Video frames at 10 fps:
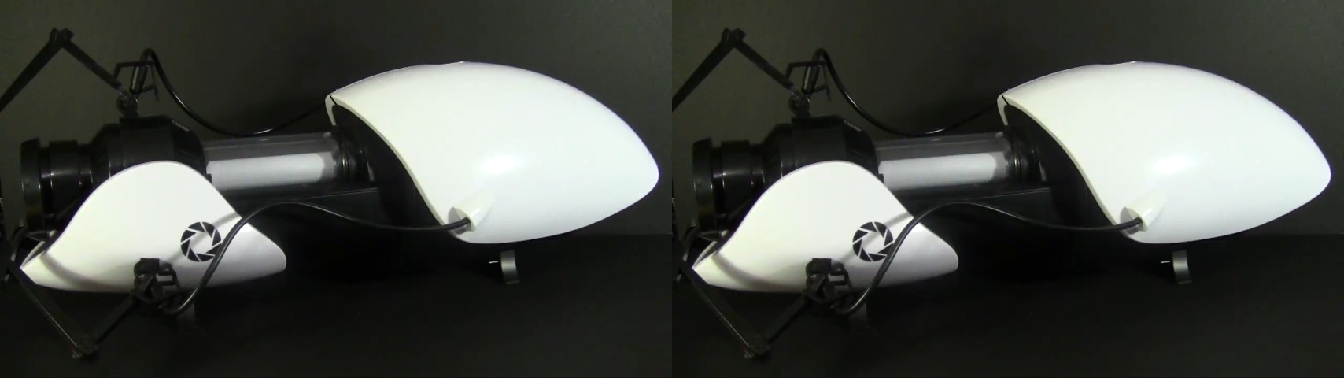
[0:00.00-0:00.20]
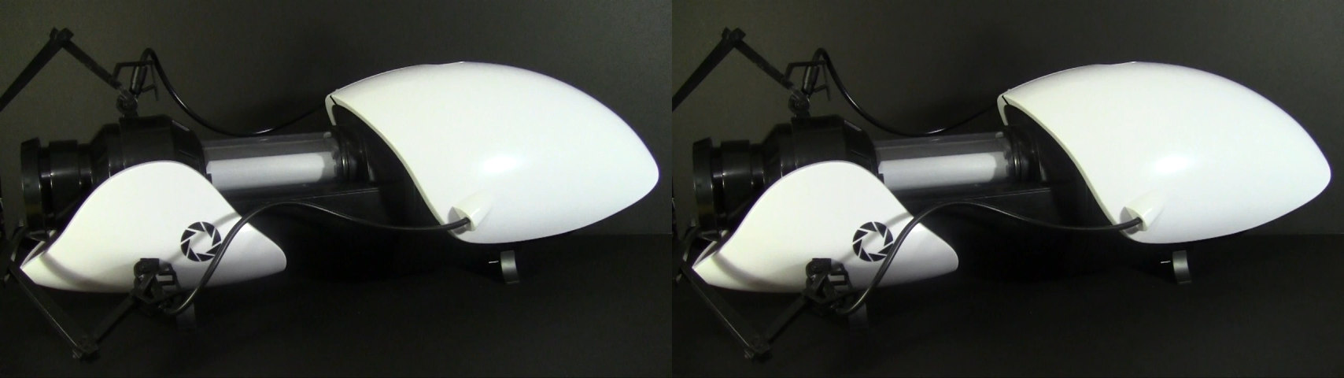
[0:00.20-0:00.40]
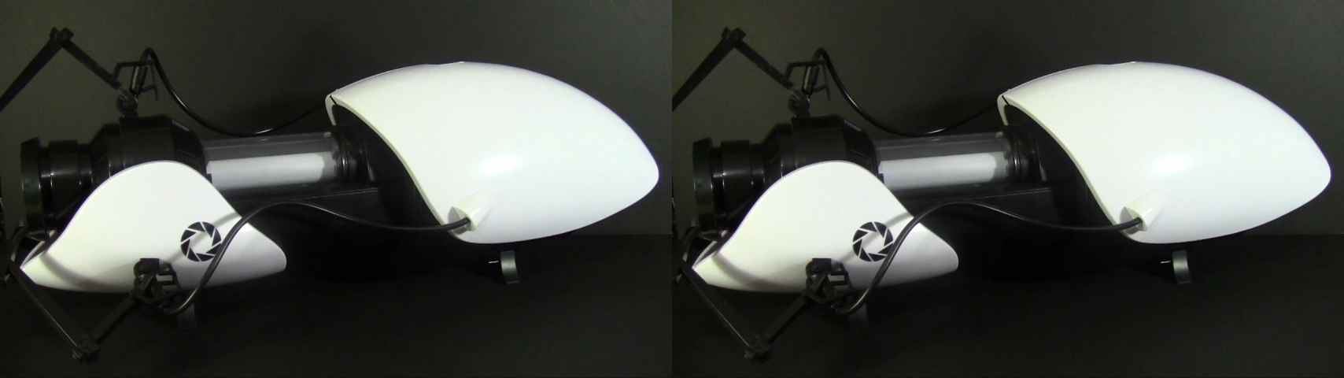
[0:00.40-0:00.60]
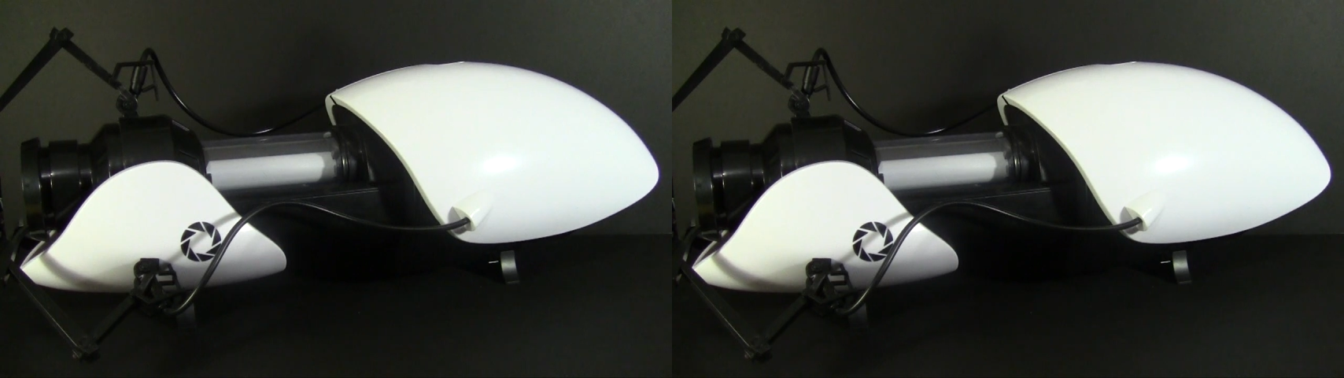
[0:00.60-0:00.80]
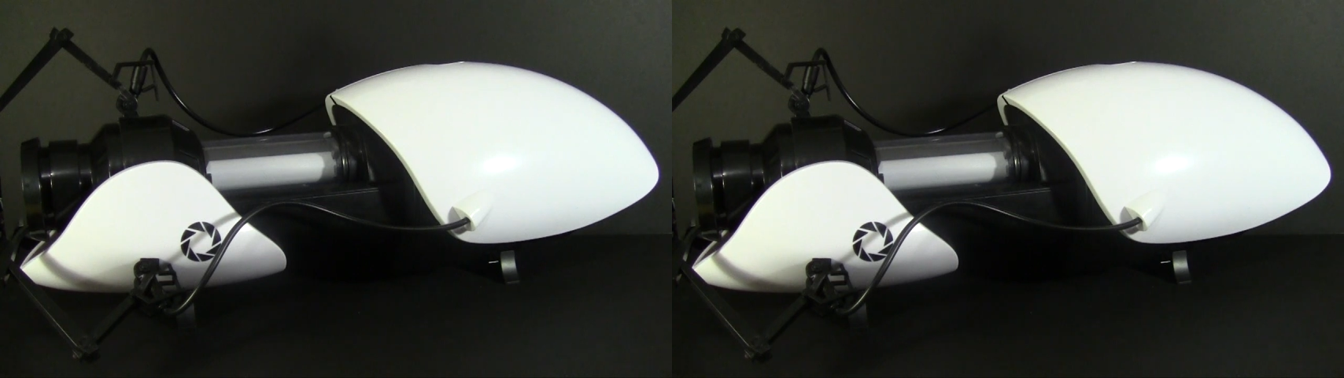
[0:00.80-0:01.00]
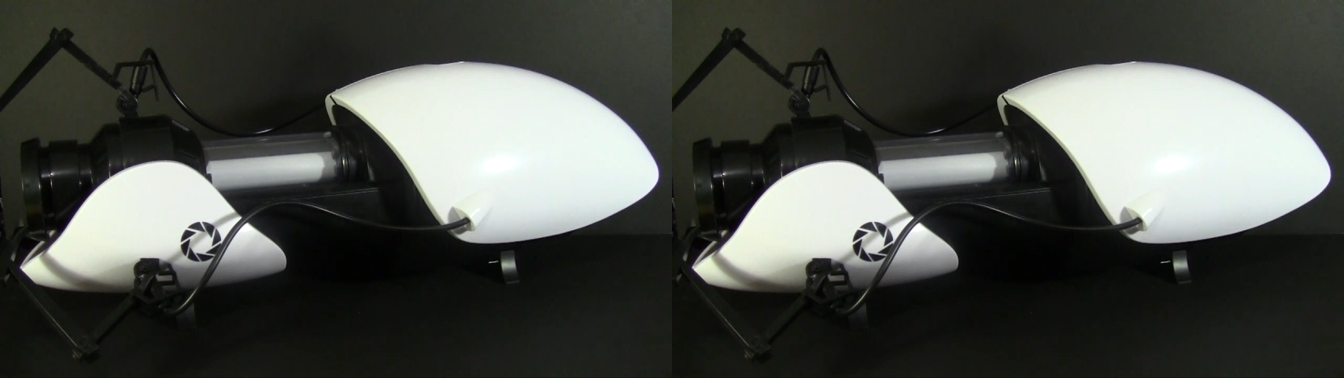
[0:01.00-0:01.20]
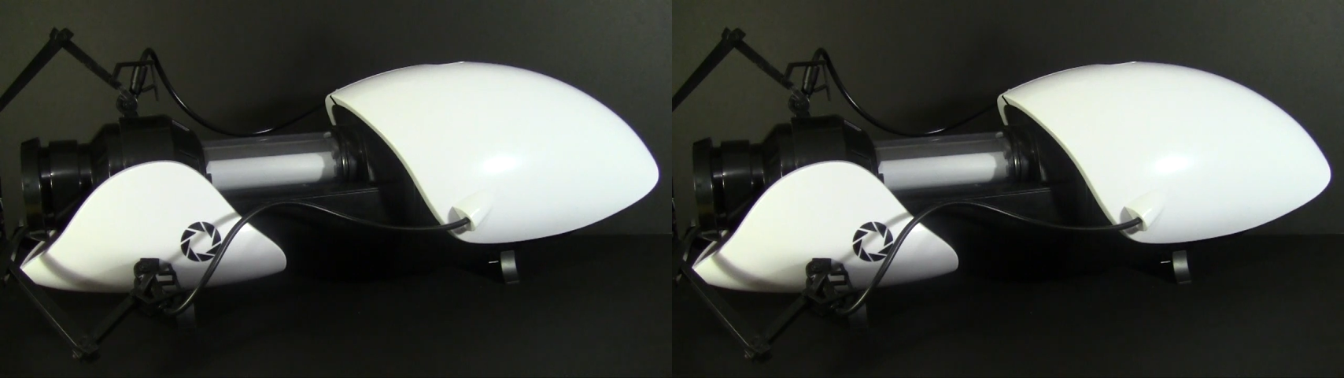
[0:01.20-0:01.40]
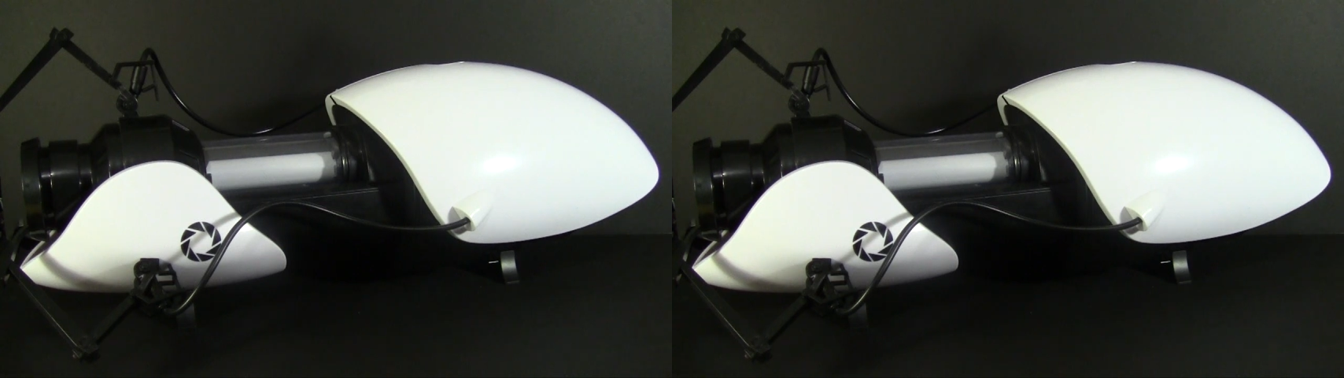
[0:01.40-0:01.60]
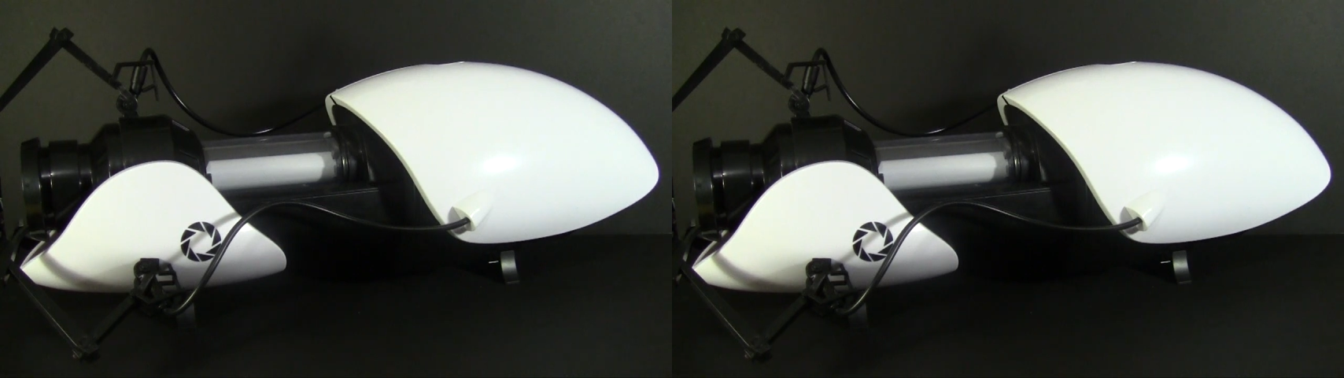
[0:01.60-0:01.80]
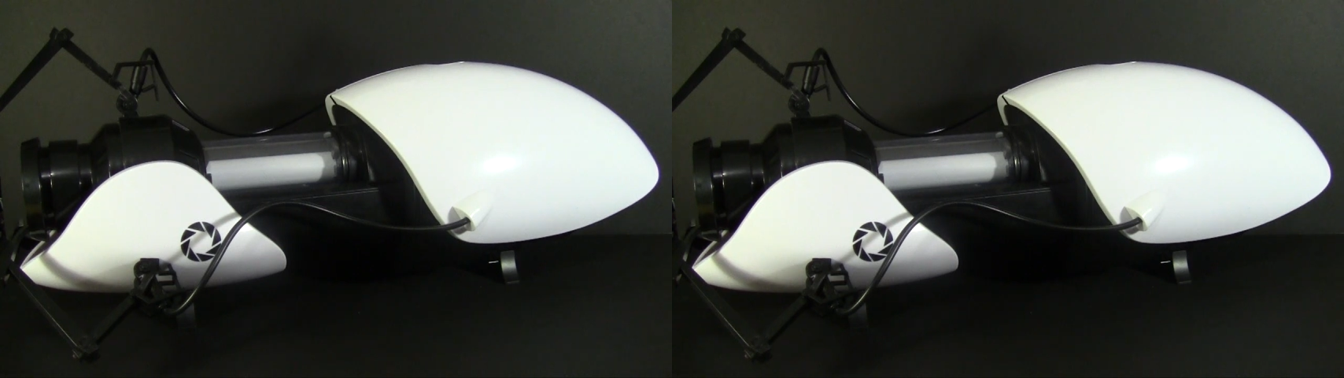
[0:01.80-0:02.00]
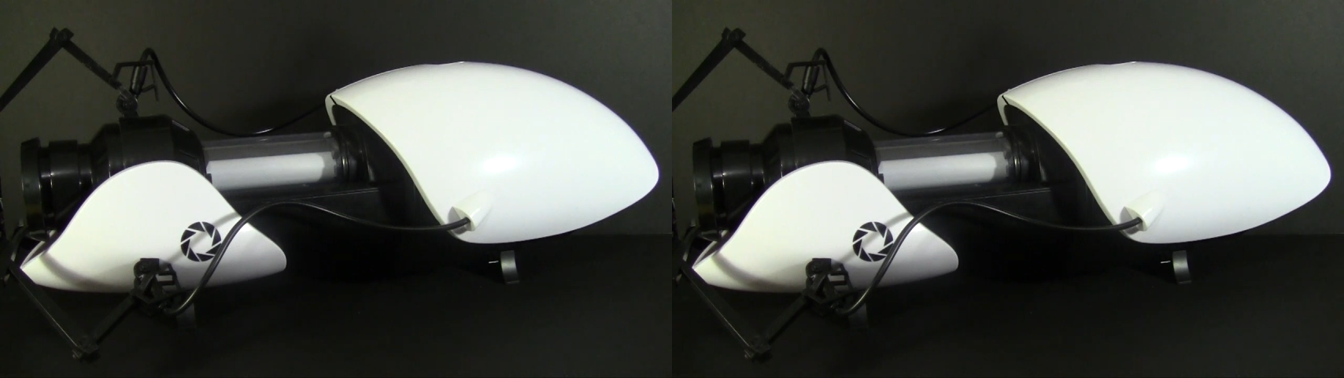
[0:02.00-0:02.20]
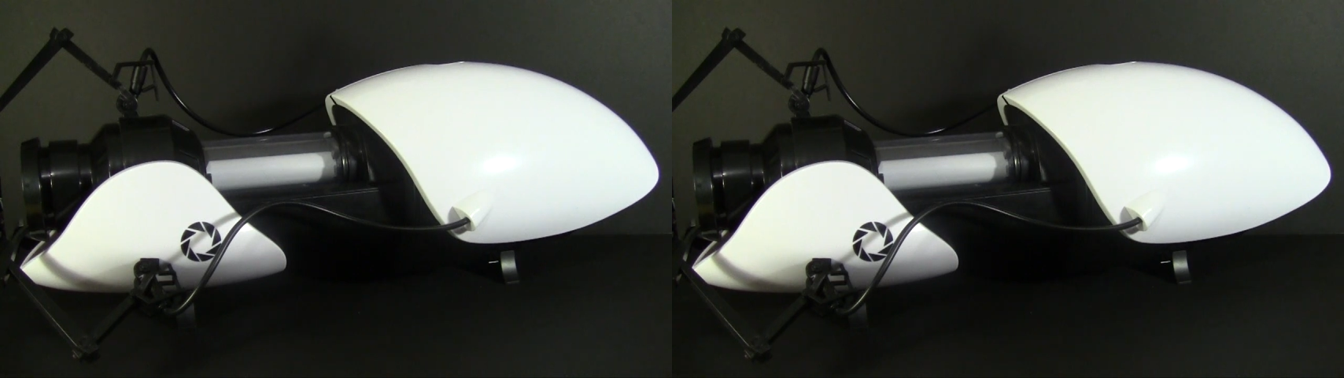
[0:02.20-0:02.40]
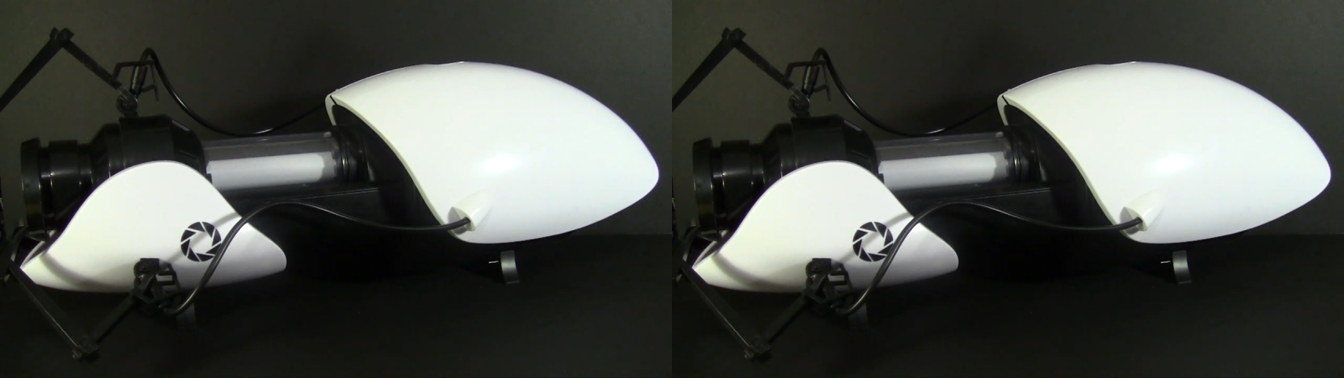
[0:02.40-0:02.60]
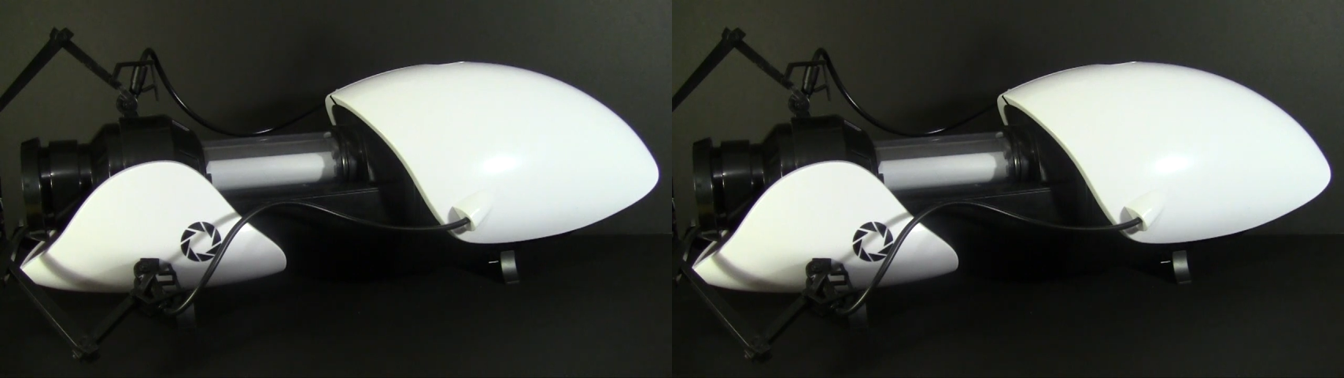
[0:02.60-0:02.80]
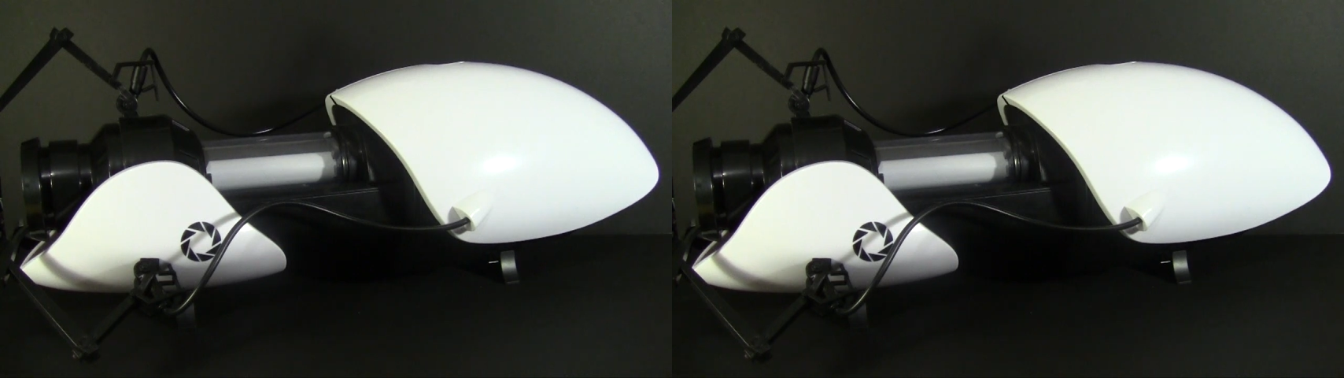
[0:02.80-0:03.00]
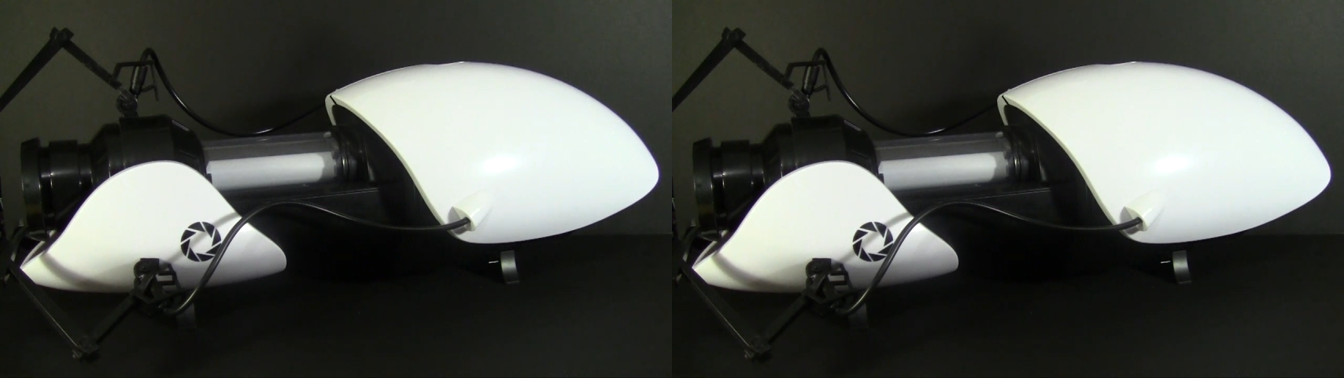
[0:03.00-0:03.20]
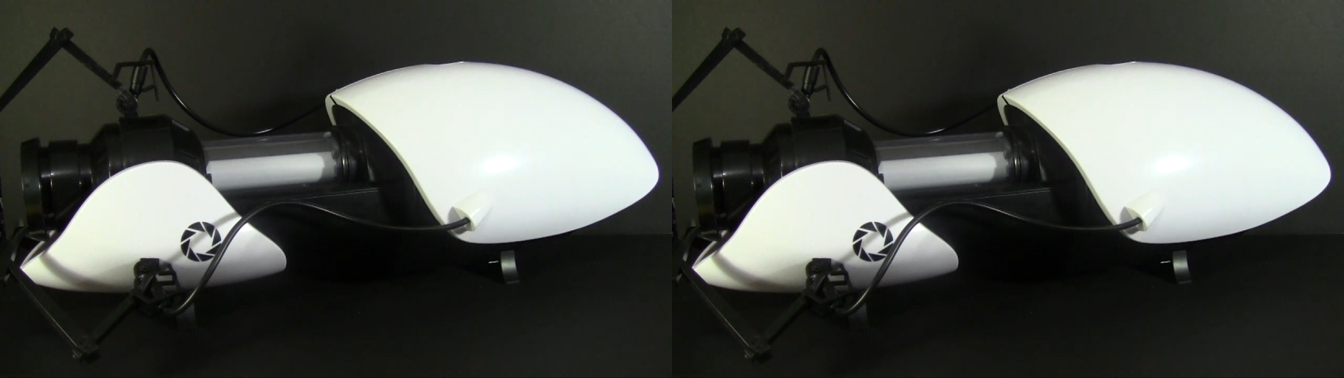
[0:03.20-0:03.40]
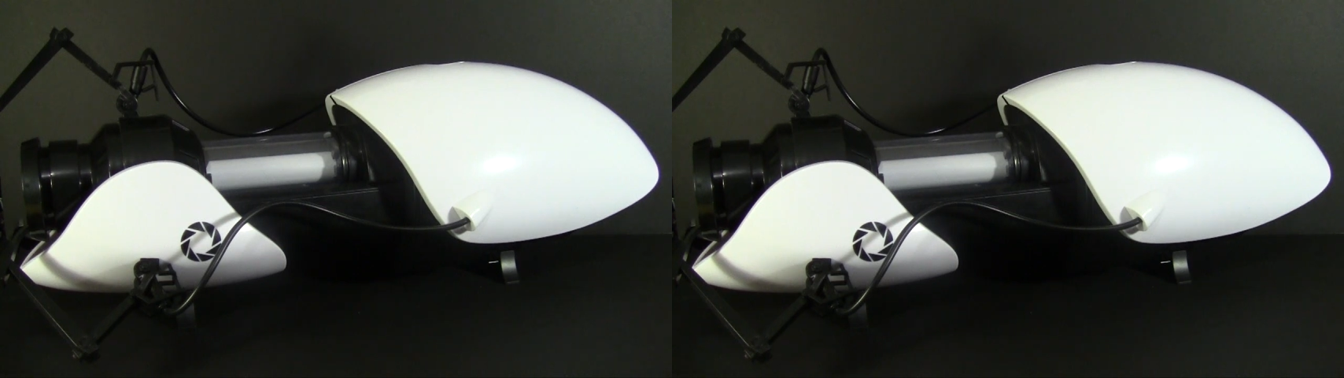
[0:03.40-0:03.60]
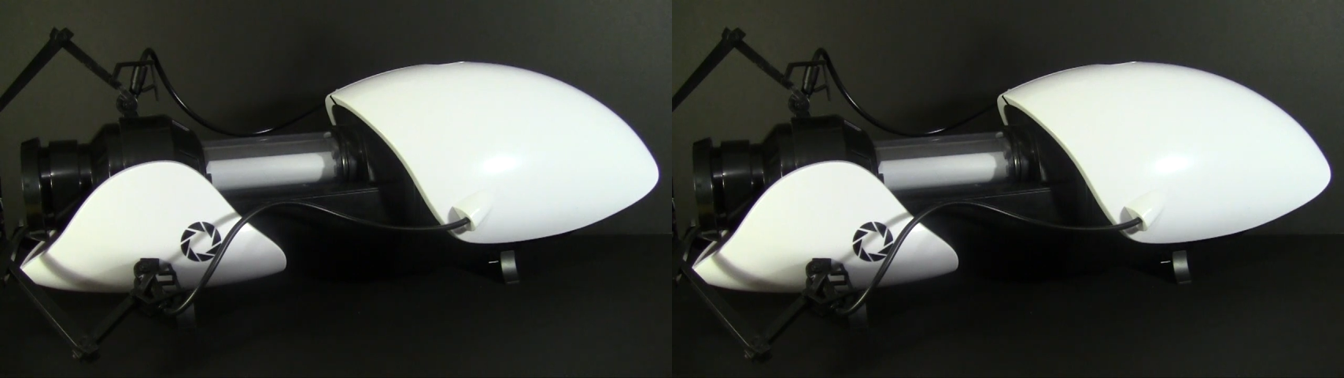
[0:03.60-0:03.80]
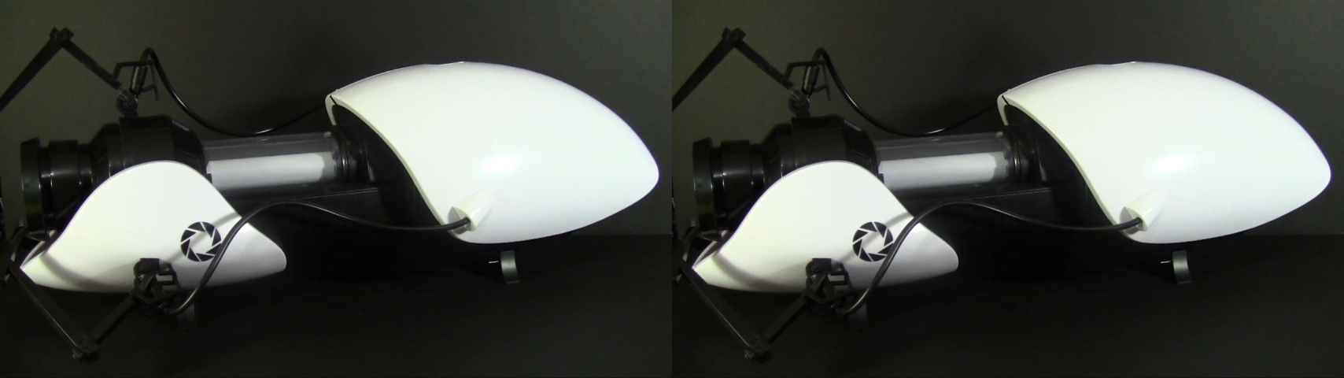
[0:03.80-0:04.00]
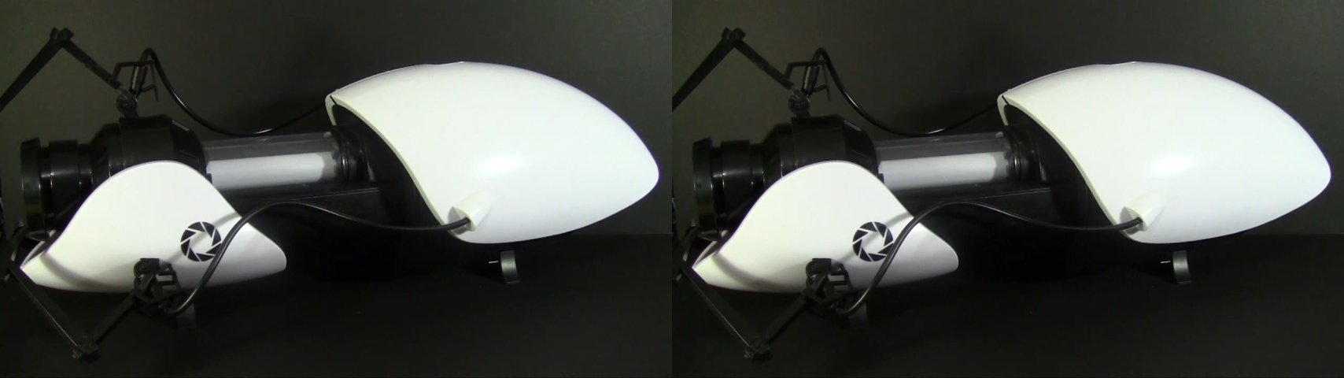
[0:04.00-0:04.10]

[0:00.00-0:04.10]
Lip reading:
No face is visible, so there are no lips to read.